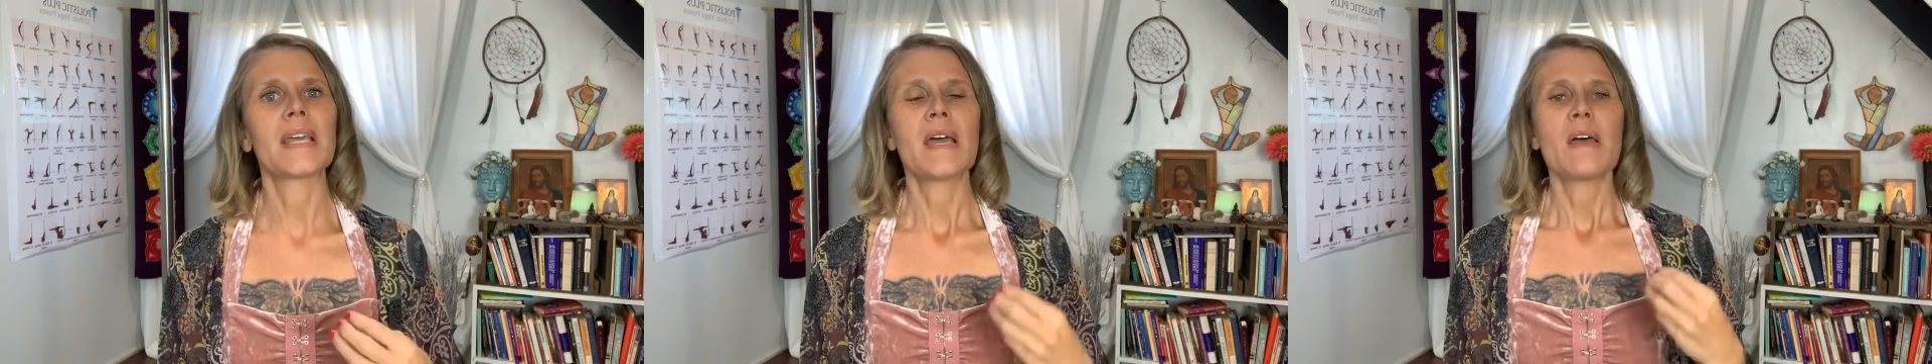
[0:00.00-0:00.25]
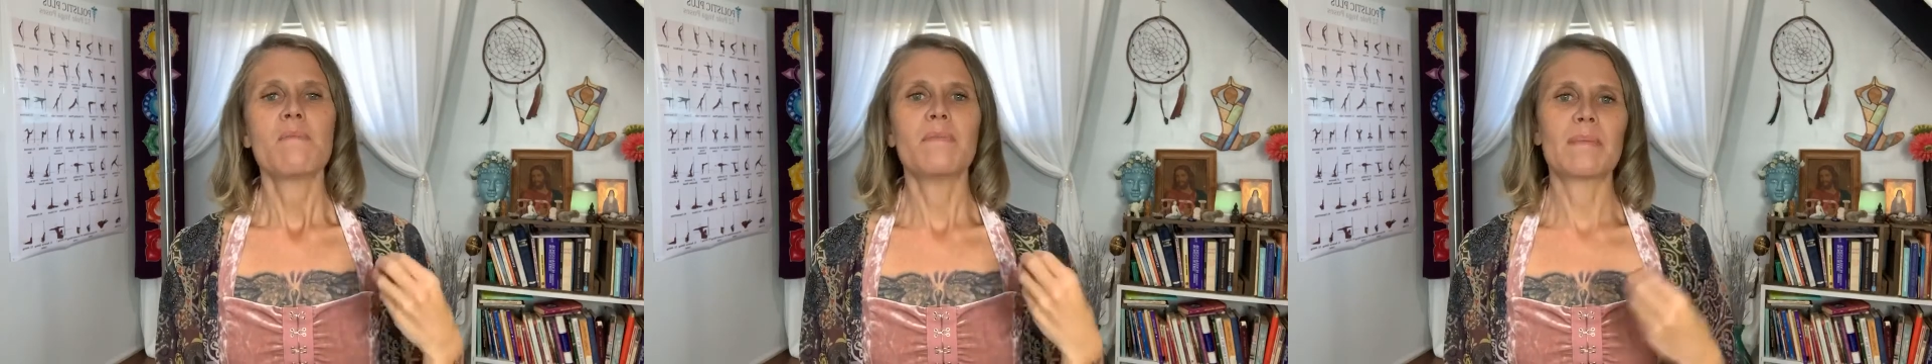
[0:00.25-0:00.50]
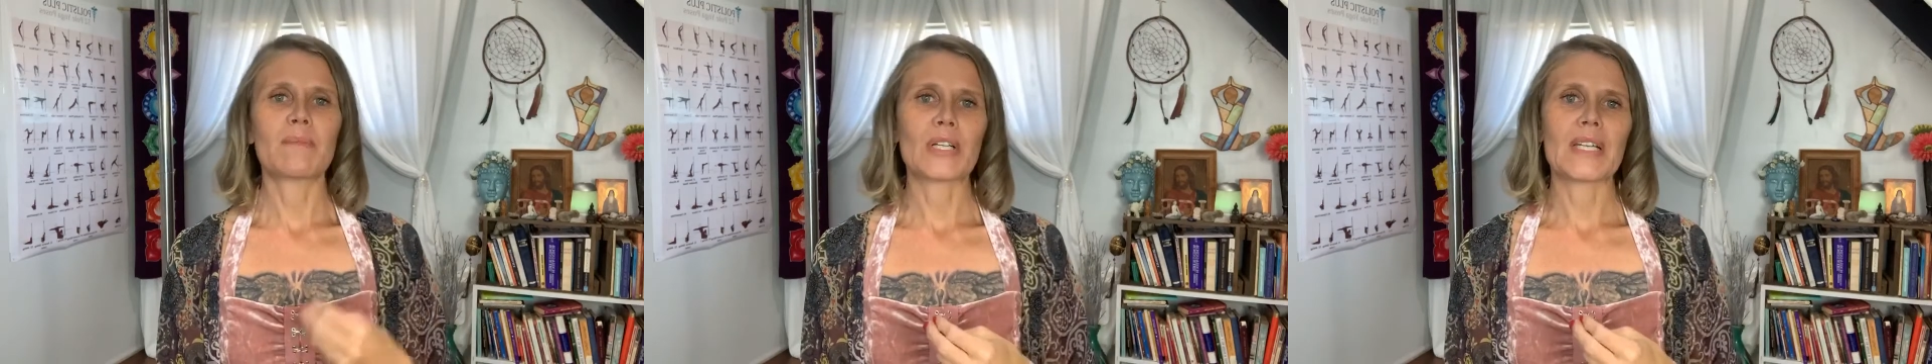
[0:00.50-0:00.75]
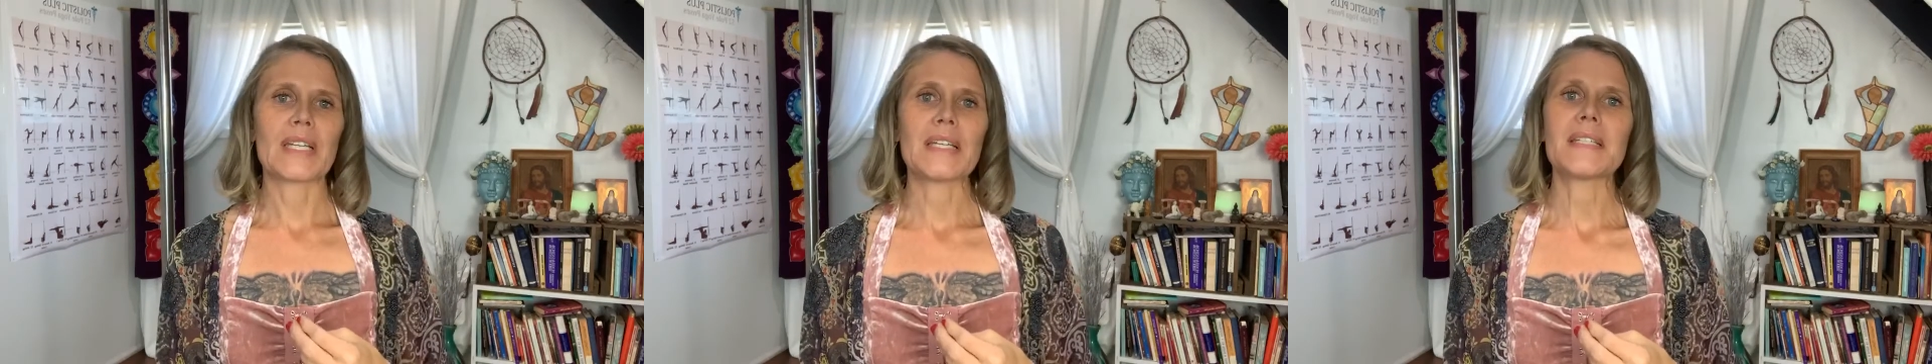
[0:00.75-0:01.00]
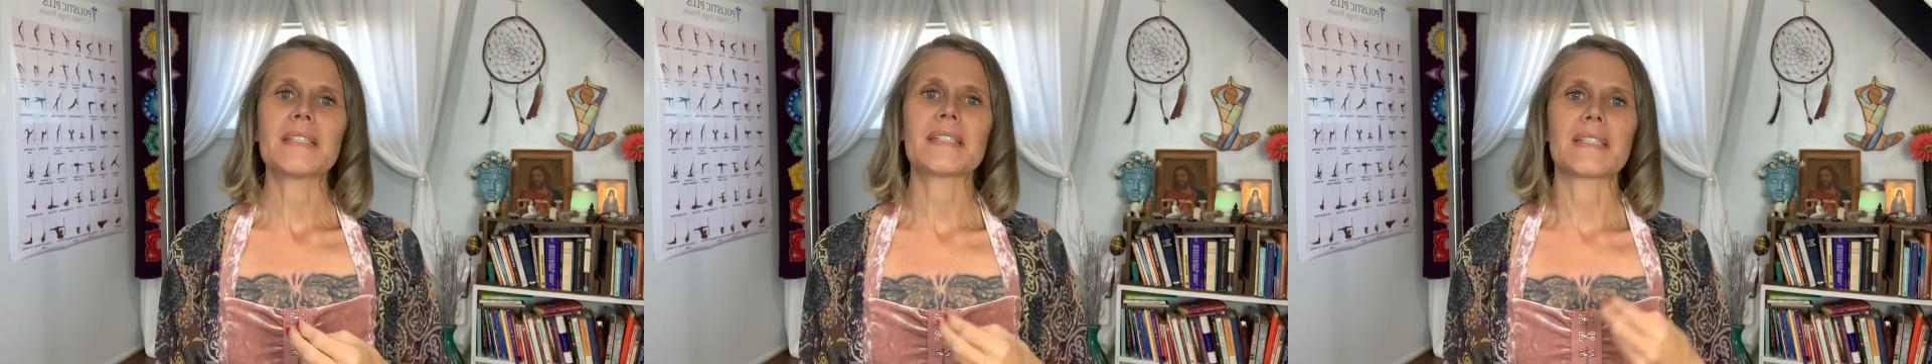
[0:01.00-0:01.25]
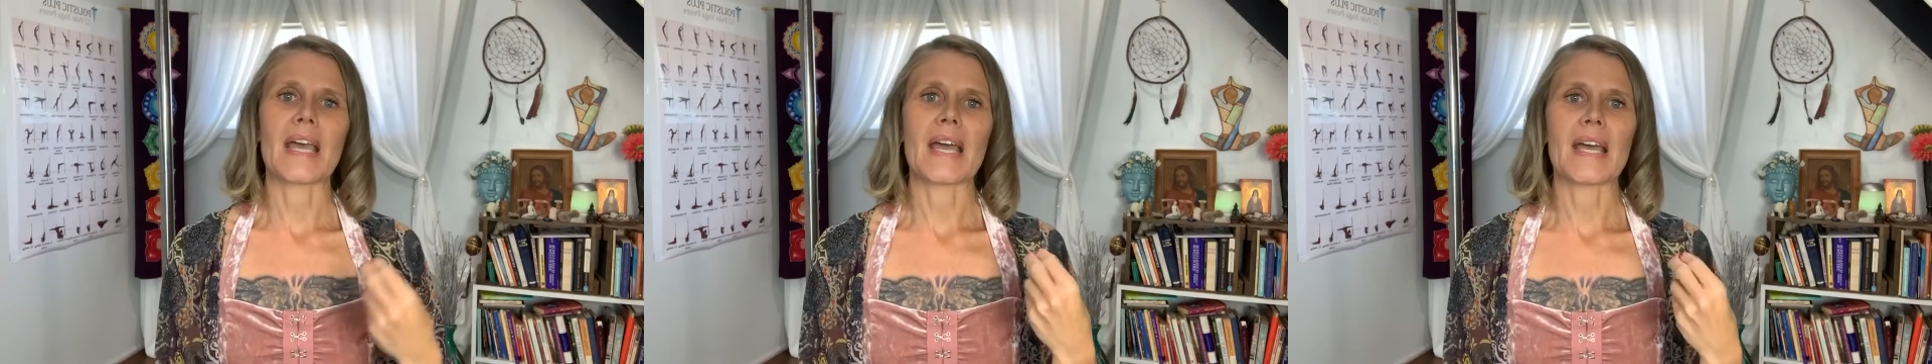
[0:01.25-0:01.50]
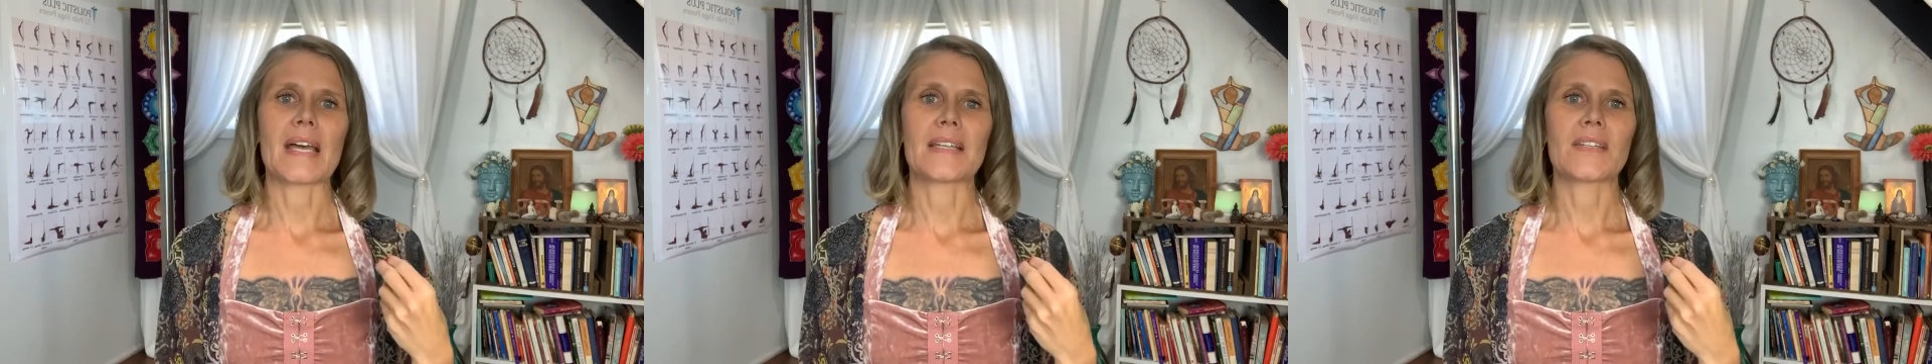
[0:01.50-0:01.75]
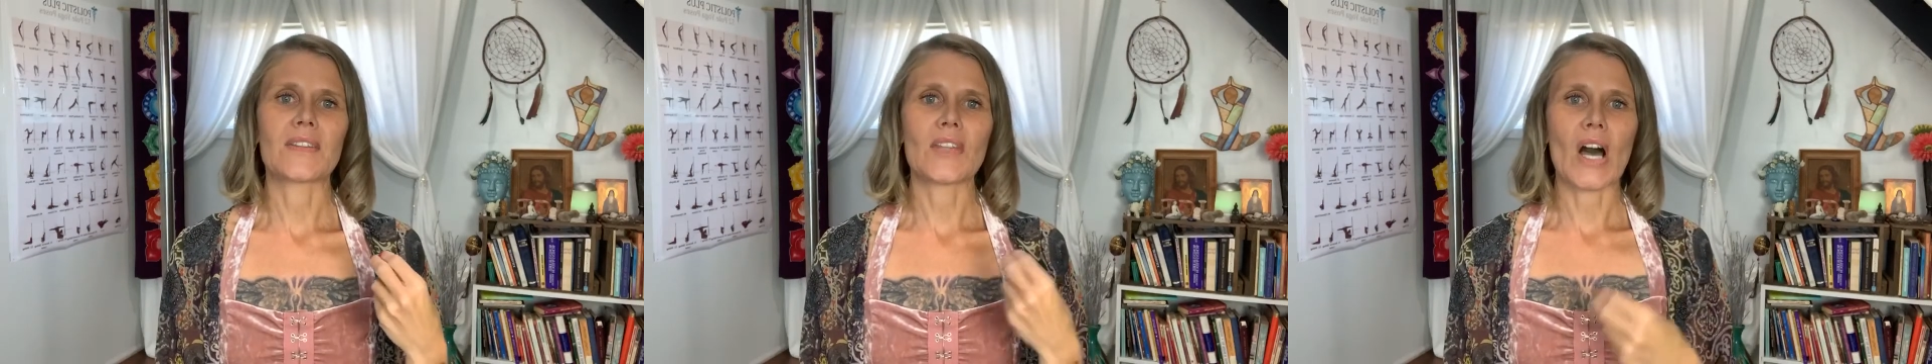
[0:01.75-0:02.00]
memories
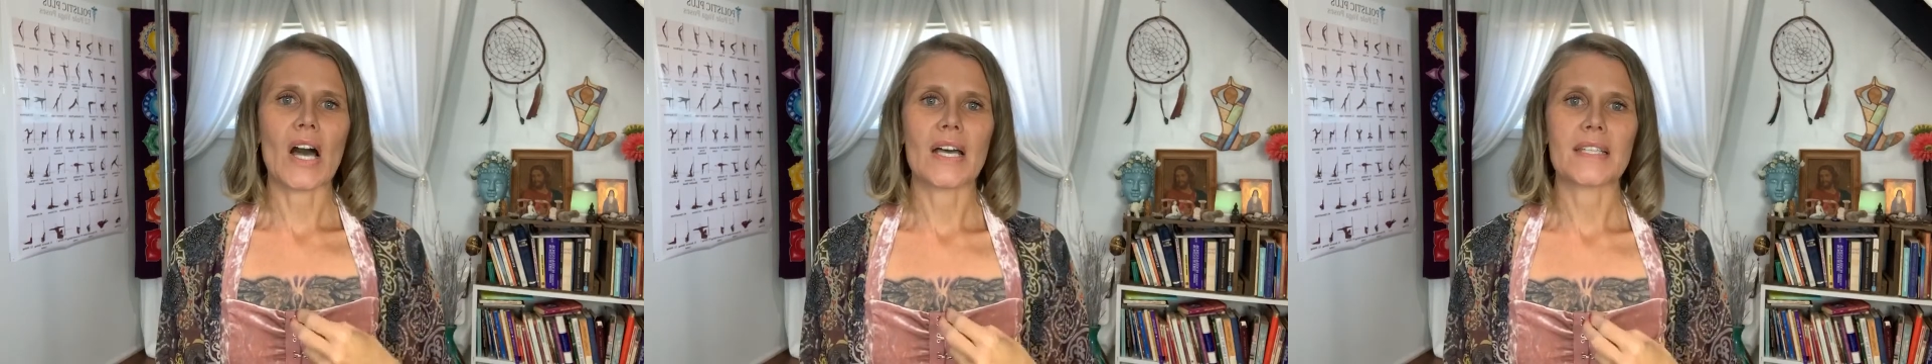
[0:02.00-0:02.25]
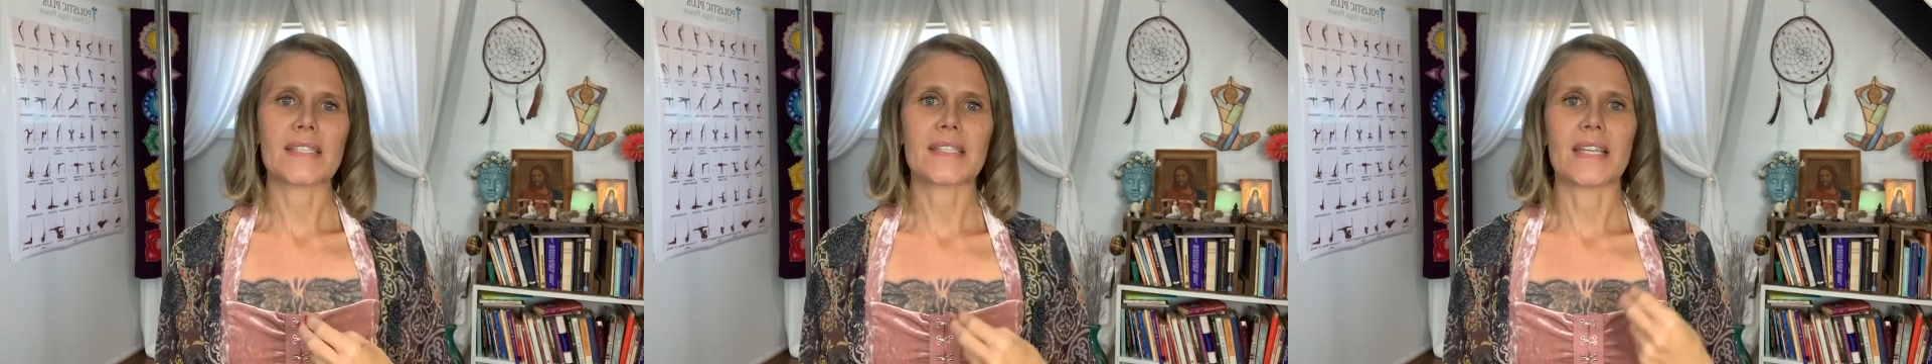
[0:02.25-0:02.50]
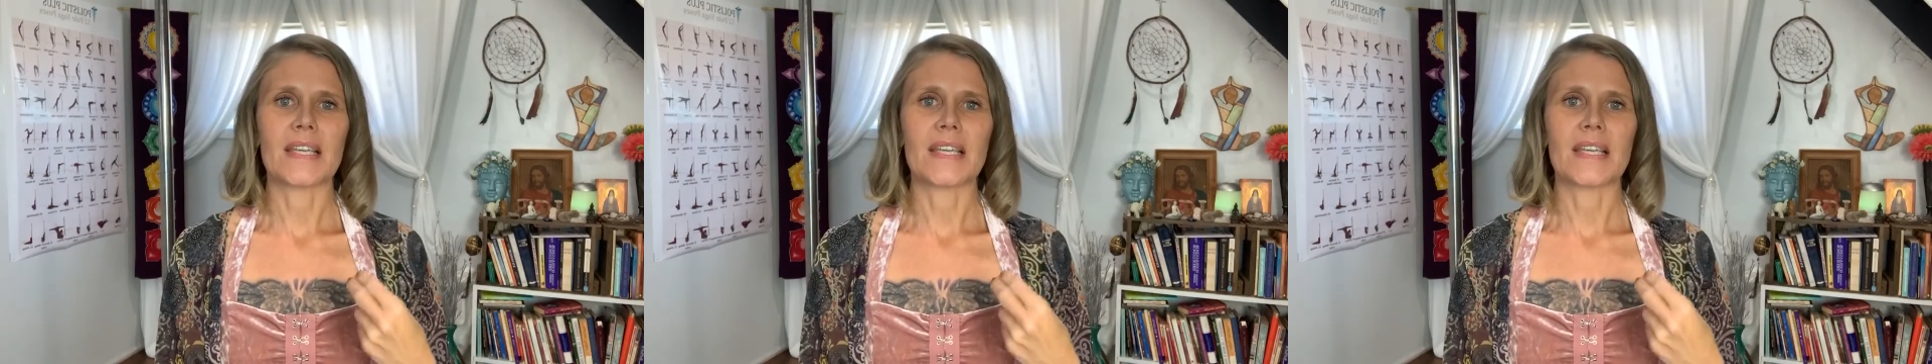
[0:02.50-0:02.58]
and thoughts